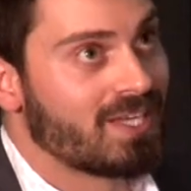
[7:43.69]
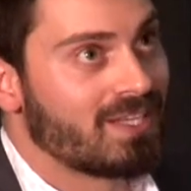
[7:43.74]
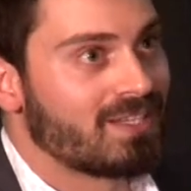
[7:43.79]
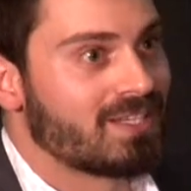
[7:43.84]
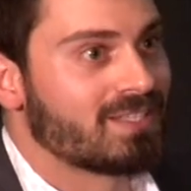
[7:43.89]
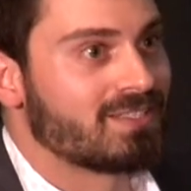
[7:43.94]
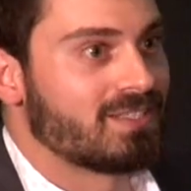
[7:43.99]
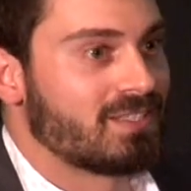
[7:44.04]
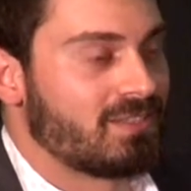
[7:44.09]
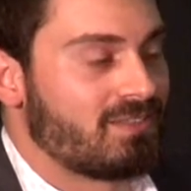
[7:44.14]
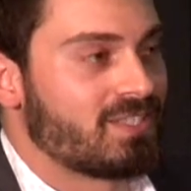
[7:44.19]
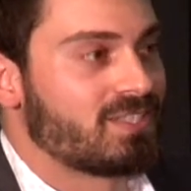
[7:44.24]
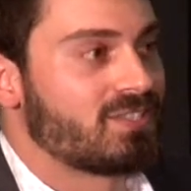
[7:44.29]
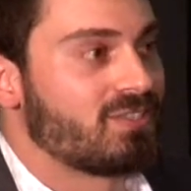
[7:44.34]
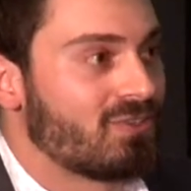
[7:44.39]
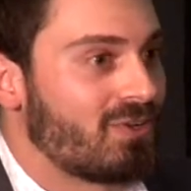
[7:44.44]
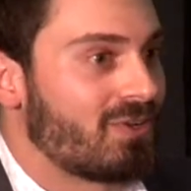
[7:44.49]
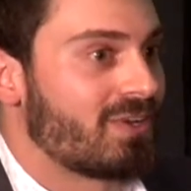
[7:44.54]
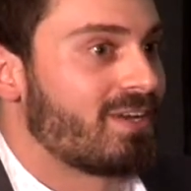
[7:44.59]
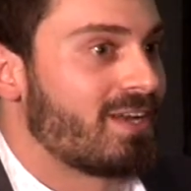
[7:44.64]
There's there's
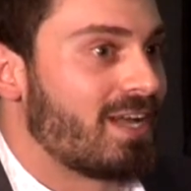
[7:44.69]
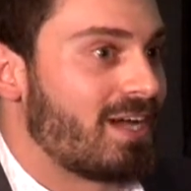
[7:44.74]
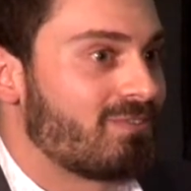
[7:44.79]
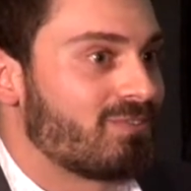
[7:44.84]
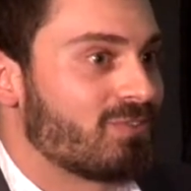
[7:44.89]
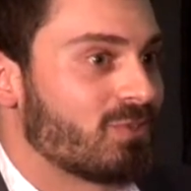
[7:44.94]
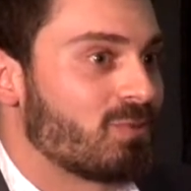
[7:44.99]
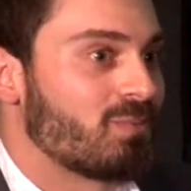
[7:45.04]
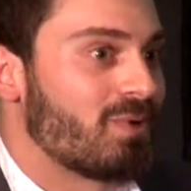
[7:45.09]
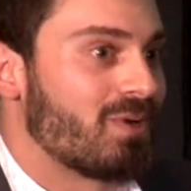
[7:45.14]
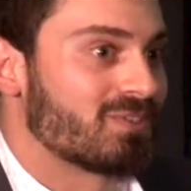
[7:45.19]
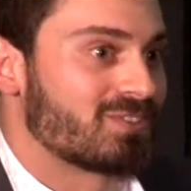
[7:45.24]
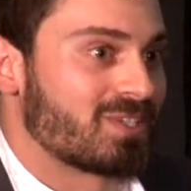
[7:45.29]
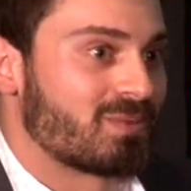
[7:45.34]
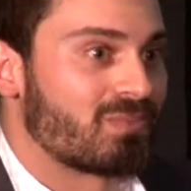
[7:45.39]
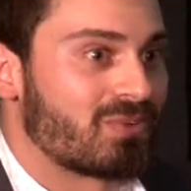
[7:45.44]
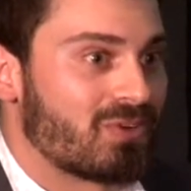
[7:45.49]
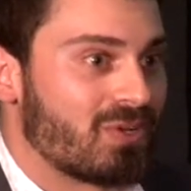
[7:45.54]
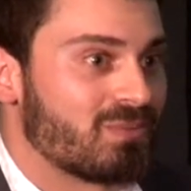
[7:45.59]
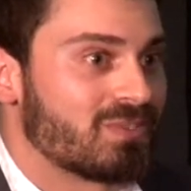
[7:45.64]
not enough loopholes. I
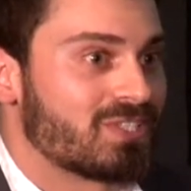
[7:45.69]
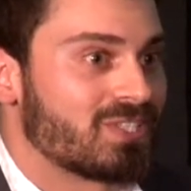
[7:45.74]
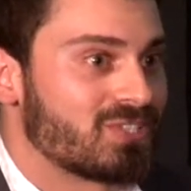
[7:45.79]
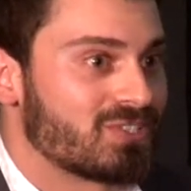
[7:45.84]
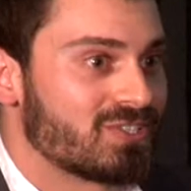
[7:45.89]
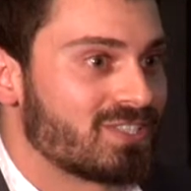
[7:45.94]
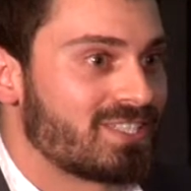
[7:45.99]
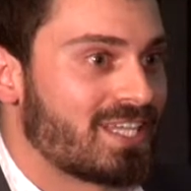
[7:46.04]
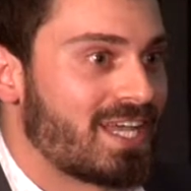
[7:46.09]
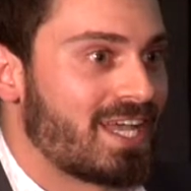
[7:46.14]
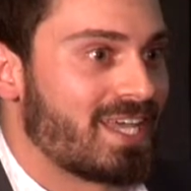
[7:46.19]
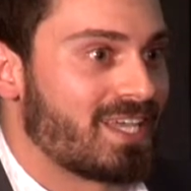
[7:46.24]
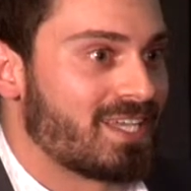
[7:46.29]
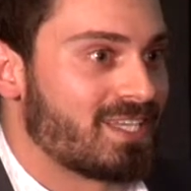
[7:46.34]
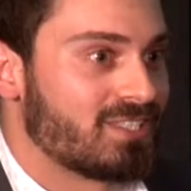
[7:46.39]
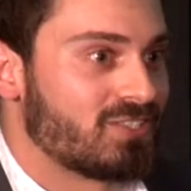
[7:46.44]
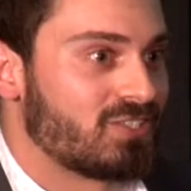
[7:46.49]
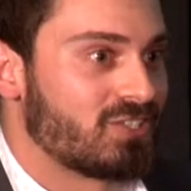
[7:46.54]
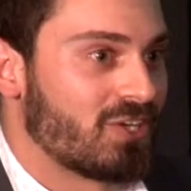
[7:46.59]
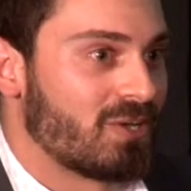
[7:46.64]
probably should say
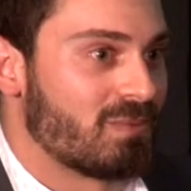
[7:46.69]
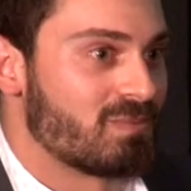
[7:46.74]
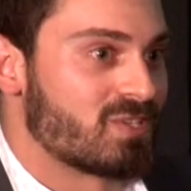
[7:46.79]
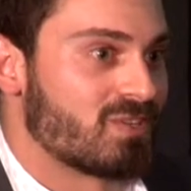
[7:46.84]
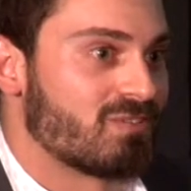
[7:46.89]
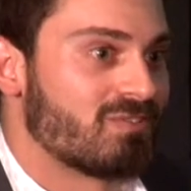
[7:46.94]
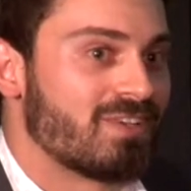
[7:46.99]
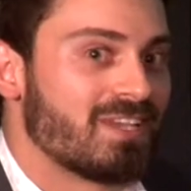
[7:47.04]
in terms of